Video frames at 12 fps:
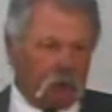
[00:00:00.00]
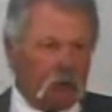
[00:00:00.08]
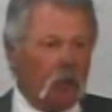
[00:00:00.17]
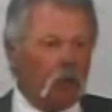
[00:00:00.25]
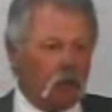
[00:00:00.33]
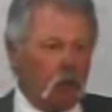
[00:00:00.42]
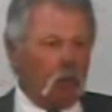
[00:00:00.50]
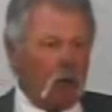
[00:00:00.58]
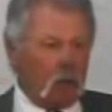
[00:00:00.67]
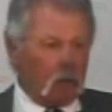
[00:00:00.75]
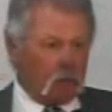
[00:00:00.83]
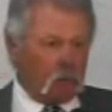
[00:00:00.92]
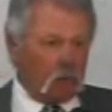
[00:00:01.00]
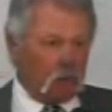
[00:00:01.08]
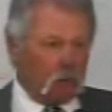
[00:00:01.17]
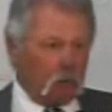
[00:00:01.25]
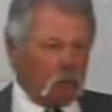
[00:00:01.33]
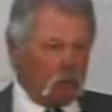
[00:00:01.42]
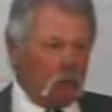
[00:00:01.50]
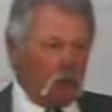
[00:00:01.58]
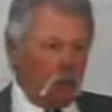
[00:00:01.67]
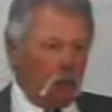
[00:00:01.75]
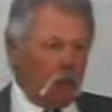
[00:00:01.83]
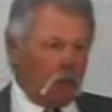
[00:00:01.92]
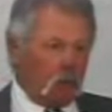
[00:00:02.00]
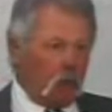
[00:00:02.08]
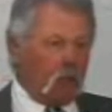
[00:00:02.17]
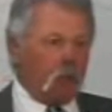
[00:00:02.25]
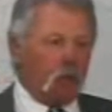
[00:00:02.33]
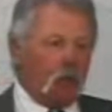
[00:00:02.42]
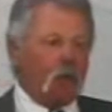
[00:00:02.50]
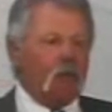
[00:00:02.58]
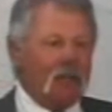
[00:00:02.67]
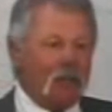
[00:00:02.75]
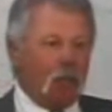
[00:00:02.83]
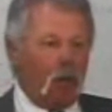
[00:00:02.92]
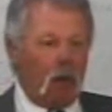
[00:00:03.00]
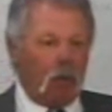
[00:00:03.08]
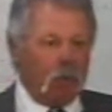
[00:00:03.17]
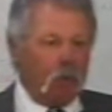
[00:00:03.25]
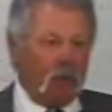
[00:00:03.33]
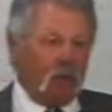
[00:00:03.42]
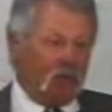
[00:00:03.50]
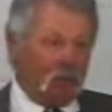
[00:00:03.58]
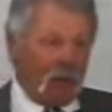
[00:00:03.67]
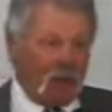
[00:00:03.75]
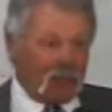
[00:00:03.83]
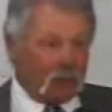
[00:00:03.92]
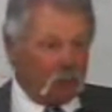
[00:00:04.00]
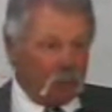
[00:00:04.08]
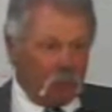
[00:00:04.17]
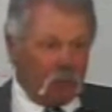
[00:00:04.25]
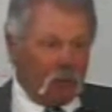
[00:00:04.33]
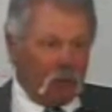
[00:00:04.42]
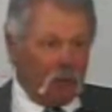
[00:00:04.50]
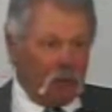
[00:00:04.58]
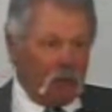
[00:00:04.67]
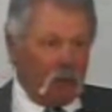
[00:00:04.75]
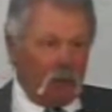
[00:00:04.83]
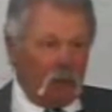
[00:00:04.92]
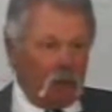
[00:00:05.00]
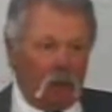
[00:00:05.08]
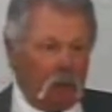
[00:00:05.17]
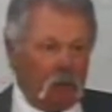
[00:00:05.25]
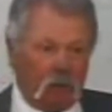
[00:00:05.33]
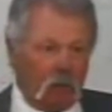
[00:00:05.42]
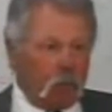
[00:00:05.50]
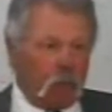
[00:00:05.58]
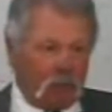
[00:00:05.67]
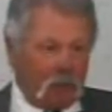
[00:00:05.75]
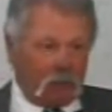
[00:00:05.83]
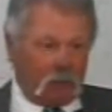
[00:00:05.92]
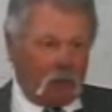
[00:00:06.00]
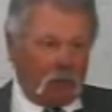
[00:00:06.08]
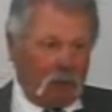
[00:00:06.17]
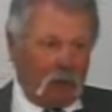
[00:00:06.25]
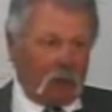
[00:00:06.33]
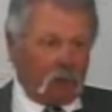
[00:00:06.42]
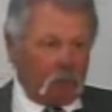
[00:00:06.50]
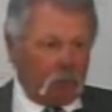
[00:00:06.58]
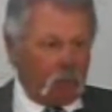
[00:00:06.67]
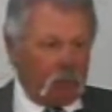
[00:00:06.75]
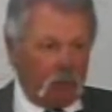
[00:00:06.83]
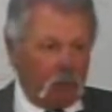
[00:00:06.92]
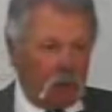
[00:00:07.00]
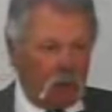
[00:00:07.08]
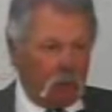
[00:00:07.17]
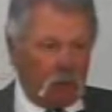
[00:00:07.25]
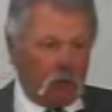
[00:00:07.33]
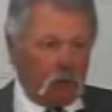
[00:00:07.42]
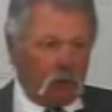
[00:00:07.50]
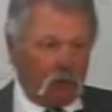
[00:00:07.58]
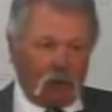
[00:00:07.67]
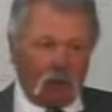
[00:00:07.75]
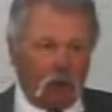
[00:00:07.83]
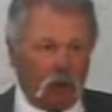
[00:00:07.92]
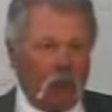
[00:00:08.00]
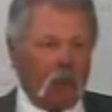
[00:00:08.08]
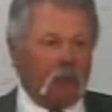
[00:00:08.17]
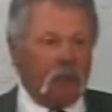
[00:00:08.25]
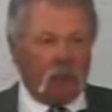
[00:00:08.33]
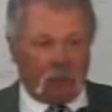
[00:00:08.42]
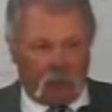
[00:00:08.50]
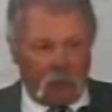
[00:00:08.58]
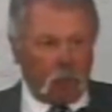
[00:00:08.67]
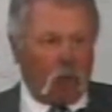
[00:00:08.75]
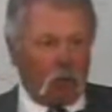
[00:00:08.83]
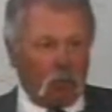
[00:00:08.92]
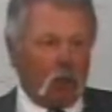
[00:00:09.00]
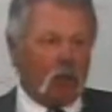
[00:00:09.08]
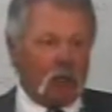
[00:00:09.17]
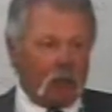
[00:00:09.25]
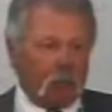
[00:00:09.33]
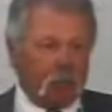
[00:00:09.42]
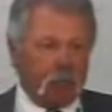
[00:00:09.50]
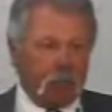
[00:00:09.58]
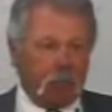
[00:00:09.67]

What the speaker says: CO2 bottles, and trying to put out the napalm, and it was impossible. You couldn't put that stuff out. It's just jelly didn't keep on burning.